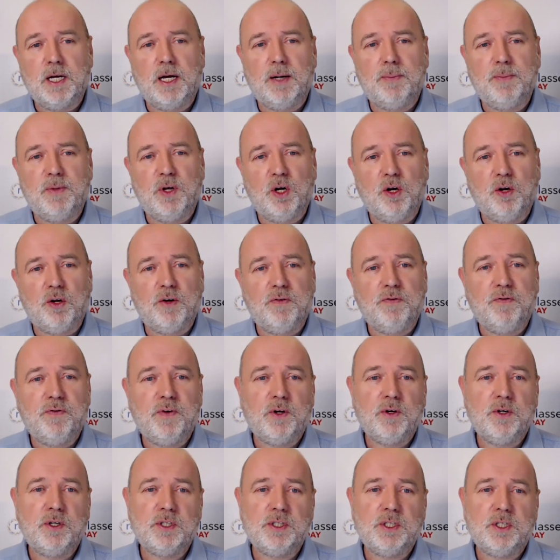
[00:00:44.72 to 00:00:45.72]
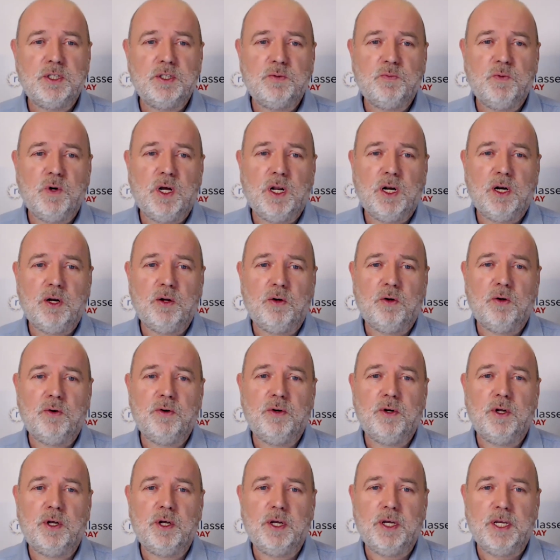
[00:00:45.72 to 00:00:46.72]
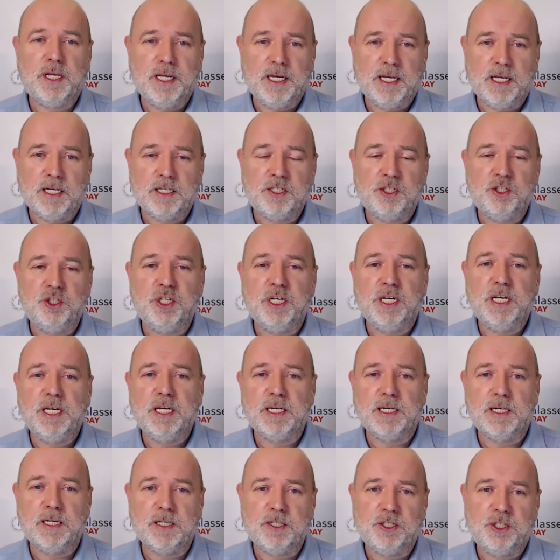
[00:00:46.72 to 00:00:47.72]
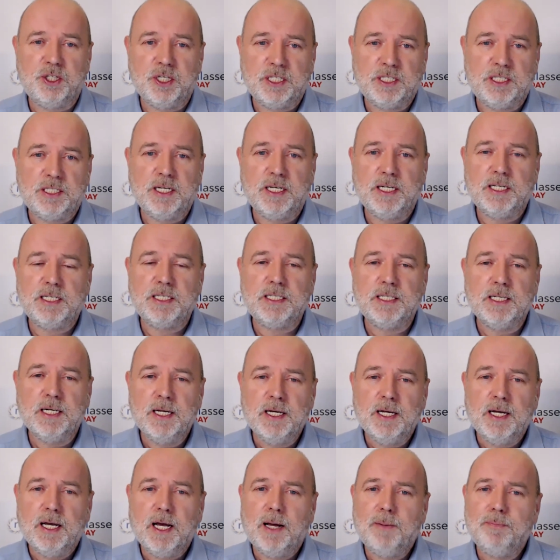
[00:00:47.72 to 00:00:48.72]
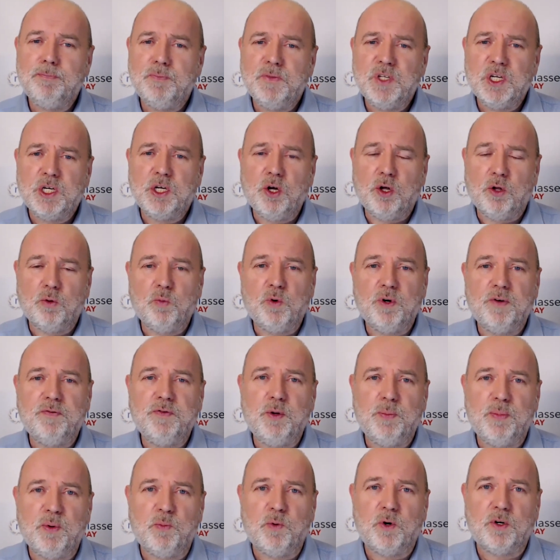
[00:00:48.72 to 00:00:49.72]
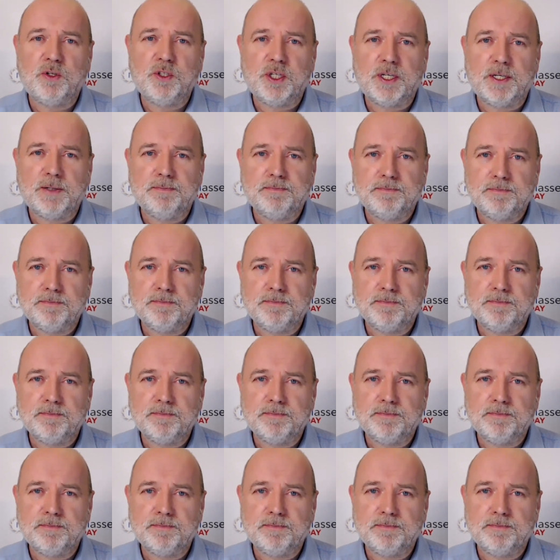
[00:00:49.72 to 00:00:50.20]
um, a lot of focus as well on uh, E S G and logistics. Um, Nicole, what have you been watching?